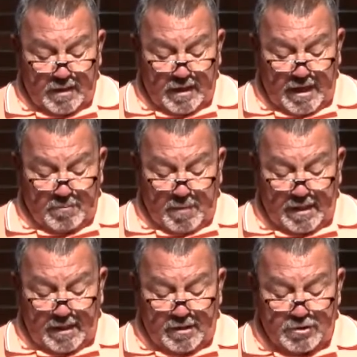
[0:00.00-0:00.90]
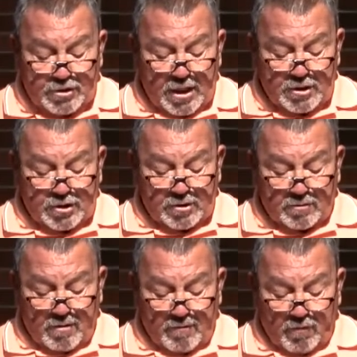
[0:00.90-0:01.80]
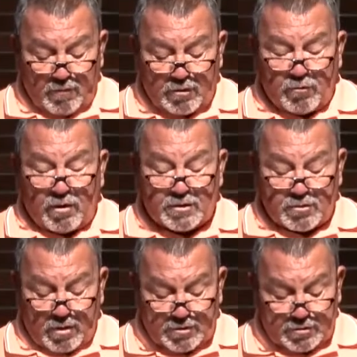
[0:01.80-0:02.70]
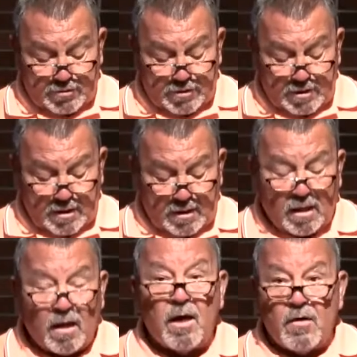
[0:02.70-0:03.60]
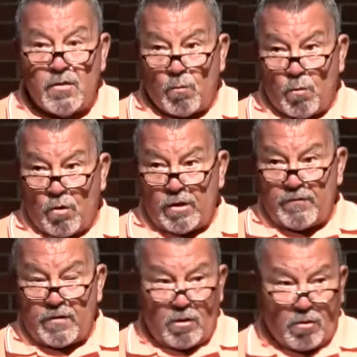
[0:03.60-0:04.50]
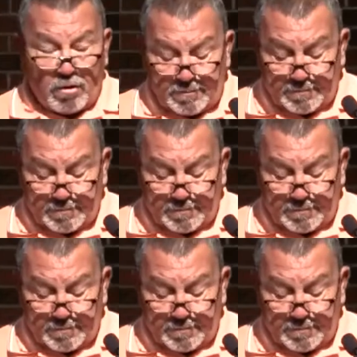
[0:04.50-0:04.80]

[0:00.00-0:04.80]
and made intercession for the transgressors. The word of the Lord.